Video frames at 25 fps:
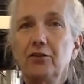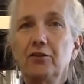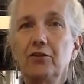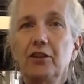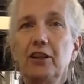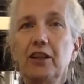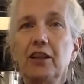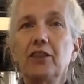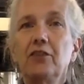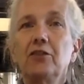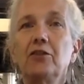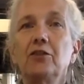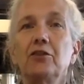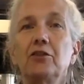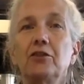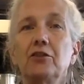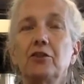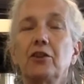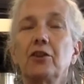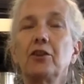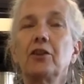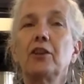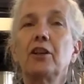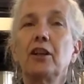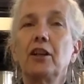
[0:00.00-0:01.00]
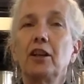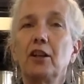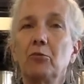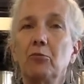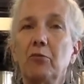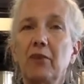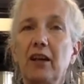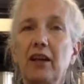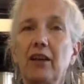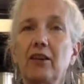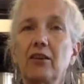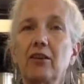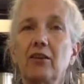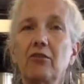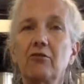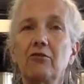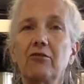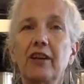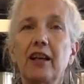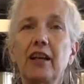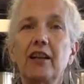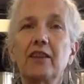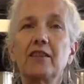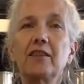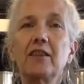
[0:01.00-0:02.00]
need to start cutting back on
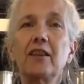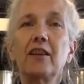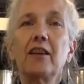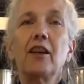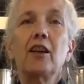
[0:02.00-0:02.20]
fats,